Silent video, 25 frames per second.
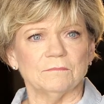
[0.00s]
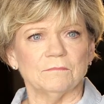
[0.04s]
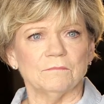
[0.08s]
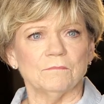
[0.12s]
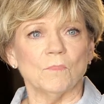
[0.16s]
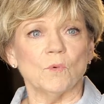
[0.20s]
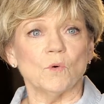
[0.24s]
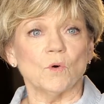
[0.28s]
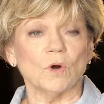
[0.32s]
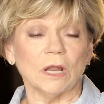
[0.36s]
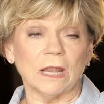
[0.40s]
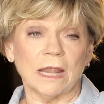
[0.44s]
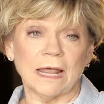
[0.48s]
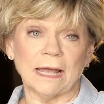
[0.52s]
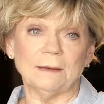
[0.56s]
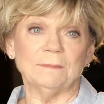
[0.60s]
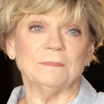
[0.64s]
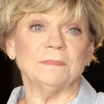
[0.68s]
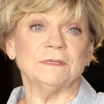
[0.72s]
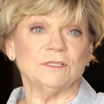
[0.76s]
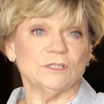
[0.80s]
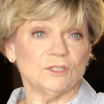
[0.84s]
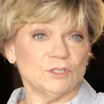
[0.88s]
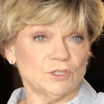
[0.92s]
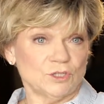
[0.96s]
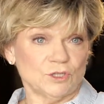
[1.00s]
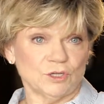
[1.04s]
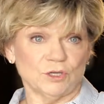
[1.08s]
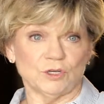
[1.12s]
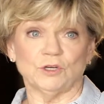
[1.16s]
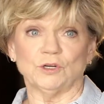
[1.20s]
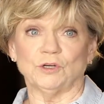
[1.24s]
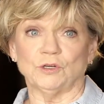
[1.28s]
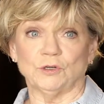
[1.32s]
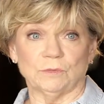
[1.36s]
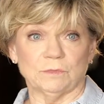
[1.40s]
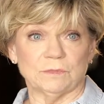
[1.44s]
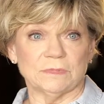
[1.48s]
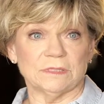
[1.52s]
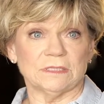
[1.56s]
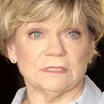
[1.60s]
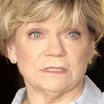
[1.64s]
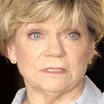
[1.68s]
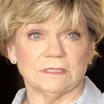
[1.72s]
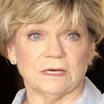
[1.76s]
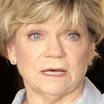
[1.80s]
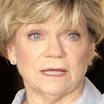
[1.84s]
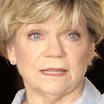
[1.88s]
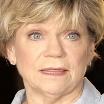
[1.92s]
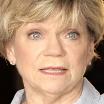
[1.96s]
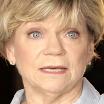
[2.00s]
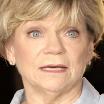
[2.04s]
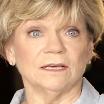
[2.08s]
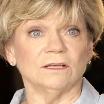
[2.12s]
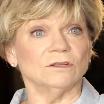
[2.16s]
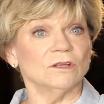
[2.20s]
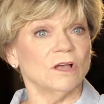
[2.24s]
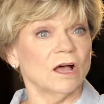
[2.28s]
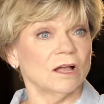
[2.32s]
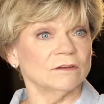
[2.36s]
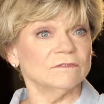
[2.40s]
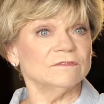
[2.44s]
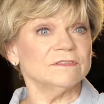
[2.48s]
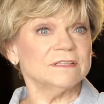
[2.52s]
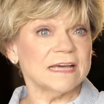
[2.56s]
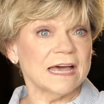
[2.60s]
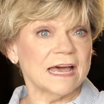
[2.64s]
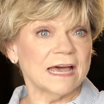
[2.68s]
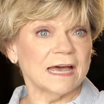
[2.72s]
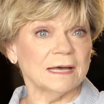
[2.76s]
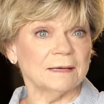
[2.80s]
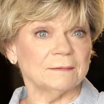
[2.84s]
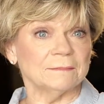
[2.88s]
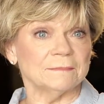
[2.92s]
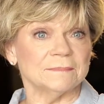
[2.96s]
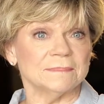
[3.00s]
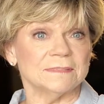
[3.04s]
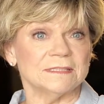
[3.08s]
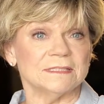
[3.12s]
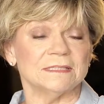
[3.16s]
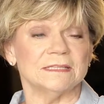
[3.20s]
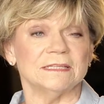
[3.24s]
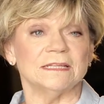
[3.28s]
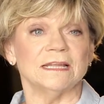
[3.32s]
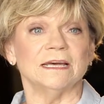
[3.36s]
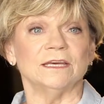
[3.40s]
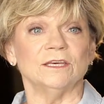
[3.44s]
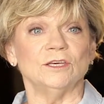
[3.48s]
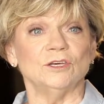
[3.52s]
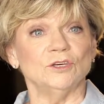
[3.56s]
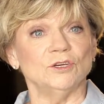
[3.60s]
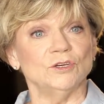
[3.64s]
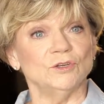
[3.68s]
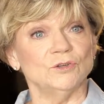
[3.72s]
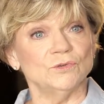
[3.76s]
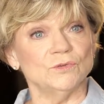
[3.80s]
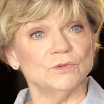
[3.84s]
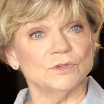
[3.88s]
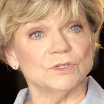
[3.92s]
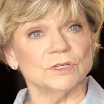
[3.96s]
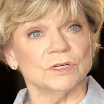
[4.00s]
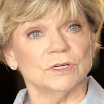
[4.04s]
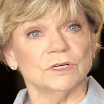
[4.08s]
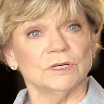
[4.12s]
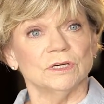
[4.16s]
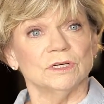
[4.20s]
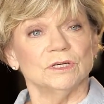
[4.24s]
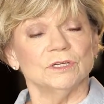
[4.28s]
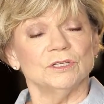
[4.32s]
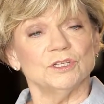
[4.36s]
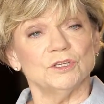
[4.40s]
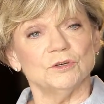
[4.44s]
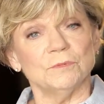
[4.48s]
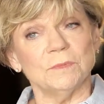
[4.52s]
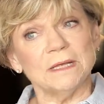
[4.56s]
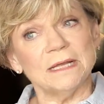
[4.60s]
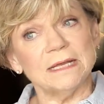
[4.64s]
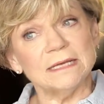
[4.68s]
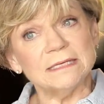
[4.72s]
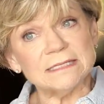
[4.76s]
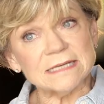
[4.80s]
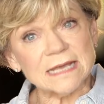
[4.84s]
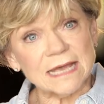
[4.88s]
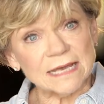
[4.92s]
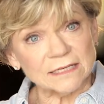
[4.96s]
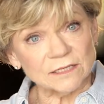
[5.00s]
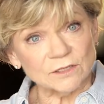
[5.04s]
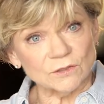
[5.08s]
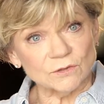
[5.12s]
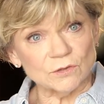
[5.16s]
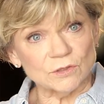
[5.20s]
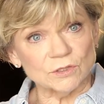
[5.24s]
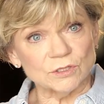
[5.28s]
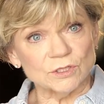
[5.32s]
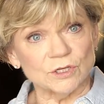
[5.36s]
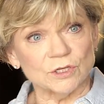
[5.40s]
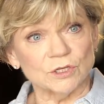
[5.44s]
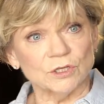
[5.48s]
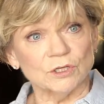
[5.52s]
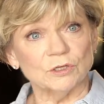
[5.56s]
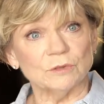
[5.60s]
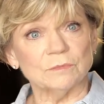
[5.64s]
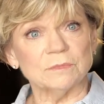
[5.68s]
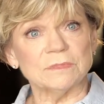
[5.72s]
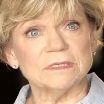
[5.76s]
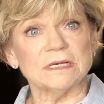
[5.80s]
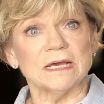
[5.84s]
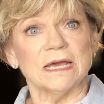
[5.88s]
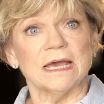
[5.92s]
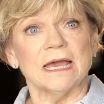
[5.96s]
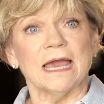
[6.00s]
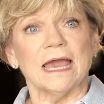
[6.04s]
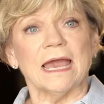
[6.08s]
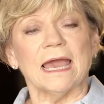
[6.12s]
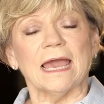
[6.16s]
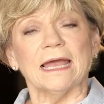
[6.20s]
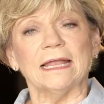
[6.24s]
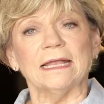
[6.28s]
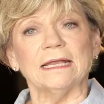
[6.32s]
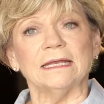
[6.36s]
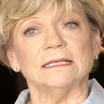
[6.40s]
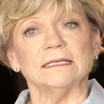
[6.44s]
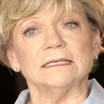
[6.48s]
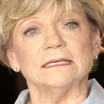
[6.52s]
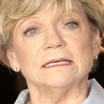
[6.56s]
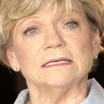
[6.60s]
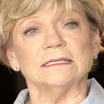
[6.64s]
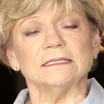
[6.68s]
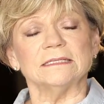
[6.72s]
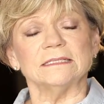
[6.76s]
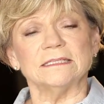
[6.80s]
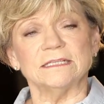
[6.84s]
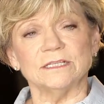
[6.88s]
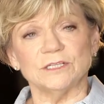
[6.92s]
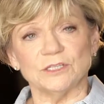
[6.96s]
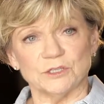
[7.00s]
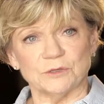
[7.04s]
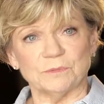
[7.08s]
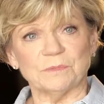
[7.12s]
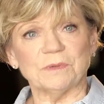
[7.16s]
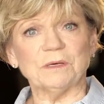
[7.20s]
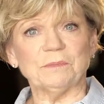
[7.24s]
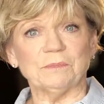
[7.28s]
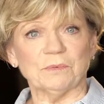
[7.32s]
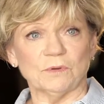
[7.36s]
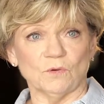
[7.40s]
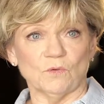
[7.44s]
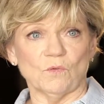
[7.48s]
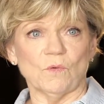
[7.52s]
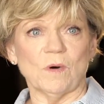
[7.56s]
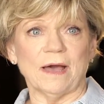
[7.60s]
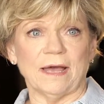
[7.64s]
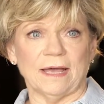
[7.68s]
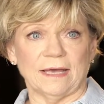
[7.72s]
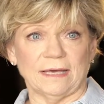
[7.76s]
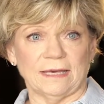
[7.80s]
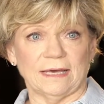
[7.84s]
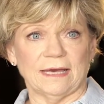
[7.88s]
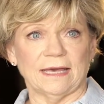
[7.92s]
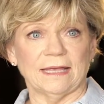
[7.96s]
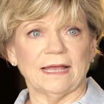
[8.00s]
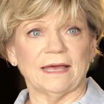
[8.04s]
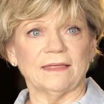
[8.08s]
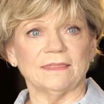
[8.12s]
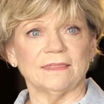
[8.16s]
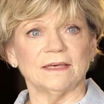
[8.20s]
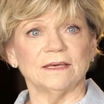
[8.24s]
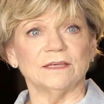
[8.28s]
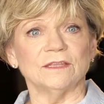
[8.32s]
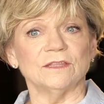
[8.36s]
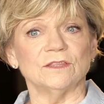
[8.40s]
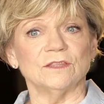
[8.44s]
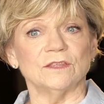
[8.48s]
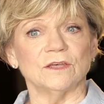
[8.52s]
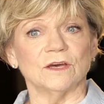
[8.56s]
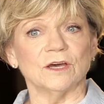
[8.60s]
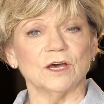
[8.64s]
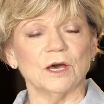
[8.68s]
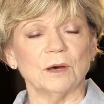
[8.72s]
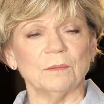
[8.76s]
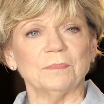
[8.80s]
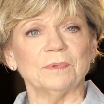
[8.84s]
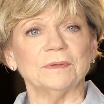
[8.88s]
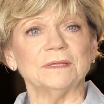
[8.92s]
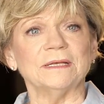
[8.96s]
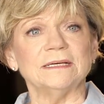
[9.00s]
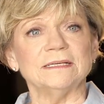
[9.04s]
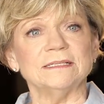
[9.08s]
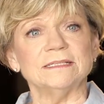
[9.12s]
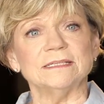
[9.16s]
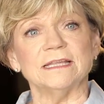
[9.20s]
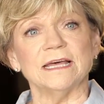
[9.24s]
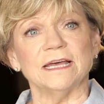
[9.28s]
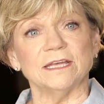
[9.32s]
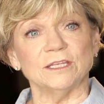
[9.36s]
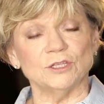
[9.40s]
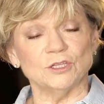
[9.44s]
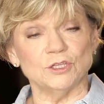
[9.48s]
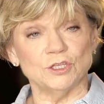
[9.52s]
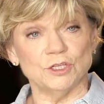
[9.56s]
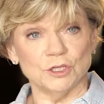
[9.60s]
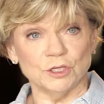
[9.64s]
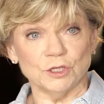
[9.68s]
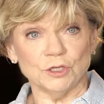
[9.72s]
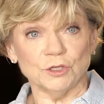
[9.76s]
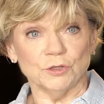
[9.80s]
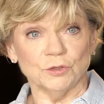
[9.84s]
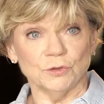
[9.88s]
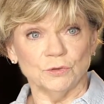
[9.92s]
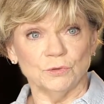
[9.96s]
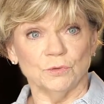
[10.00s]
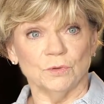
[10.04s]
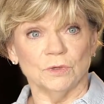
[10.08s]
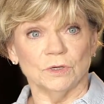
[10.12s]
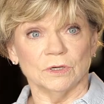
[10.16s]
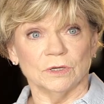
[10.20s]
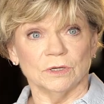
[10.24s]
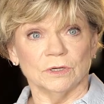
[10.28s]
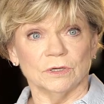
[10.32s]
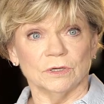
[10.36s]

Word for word: more layman's terms. I think a lot of times they use too many technical terms and it steers people away. And I think the companies that do